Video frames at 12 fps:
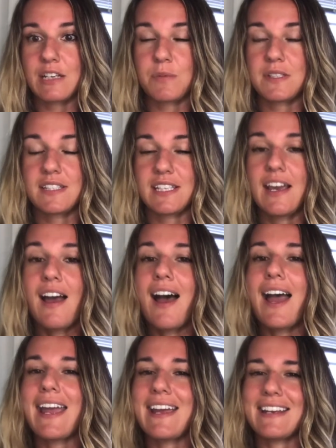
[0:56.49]
we see
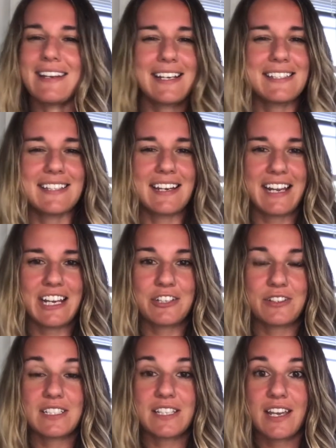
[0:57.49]
a nice steady
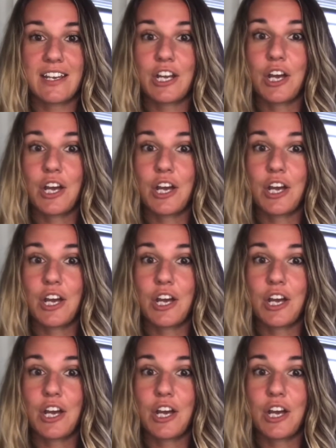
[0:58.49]
increase in